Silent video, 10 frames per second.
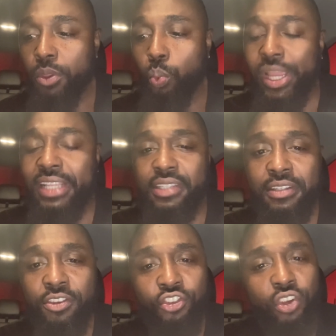we
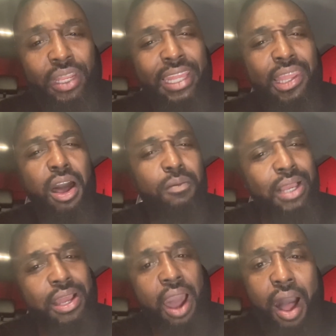sincerely
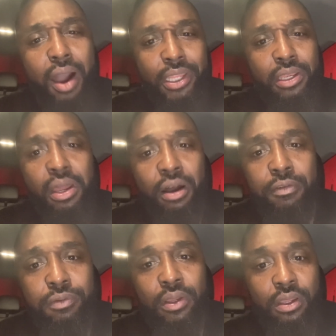love God
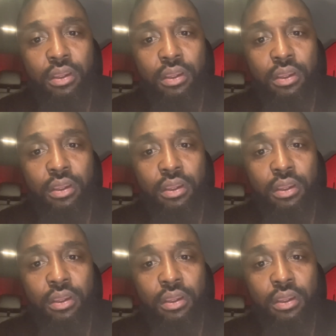enough